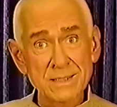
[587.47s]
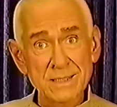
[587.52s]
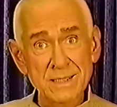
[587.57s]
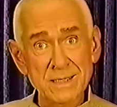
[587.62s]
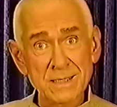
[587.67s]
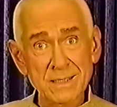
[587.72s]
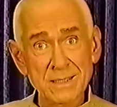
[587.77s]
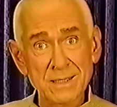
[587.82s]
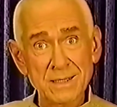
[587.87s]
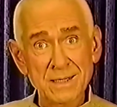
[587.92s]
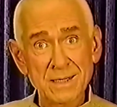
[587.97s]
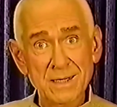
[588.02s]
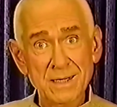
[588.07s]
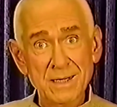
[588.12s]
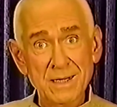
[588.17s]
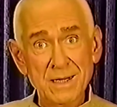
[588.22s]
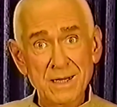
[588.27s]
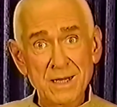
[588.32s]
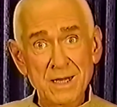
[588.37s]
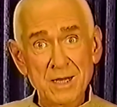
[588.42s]
"Heaven's
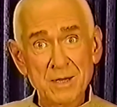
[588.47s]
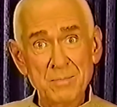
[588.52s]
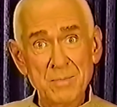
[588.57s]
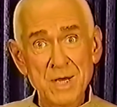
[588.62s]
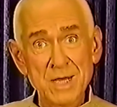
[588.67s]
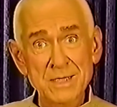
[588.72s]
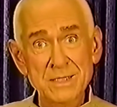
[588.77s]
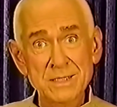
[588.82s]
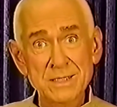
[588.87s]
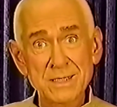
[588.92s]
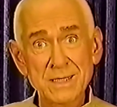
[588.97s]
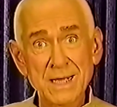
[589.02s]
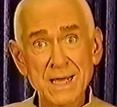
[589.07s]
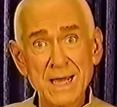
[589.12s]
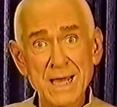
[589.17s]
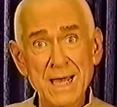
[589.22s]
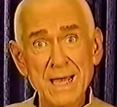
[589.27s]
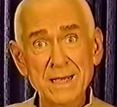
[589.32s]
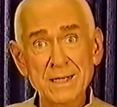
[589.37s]
Gate Away Team."